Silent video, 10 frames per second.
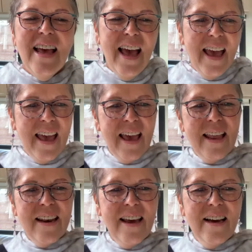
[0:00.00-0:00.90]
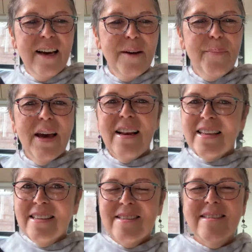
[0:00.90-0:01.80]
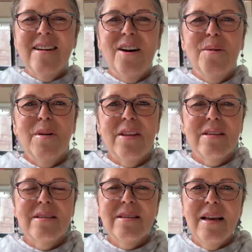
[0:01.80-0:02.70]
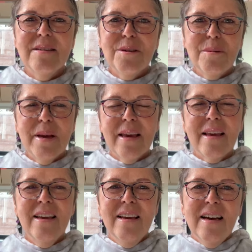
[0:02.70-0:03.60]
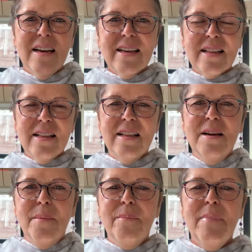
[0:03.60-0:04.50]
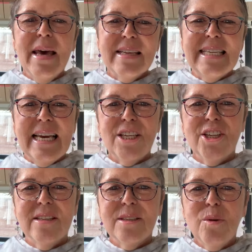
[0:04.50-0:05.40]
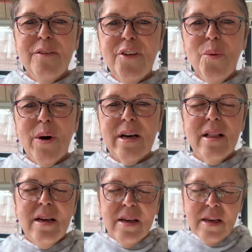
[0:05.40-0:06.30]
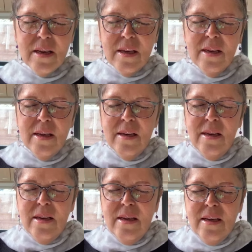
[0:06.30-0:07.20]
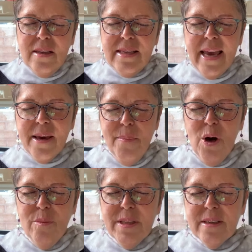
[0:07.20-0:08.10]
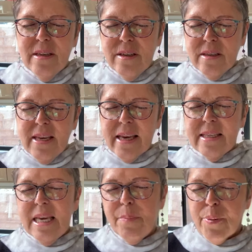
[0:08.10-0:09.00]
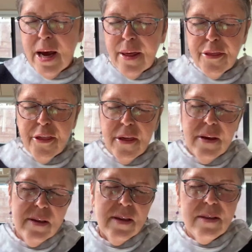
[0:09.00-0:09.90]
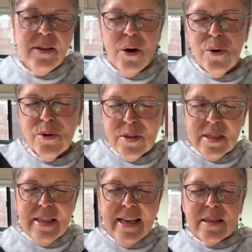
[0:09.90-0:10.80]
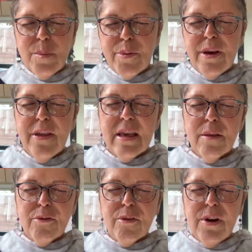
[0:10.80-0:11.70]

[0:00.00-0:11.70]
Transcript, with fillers: And um, I'd like to start with a centering, a little meditation. So, if you will, Take a moment to take a deep breath, nose, nasal breathing in through the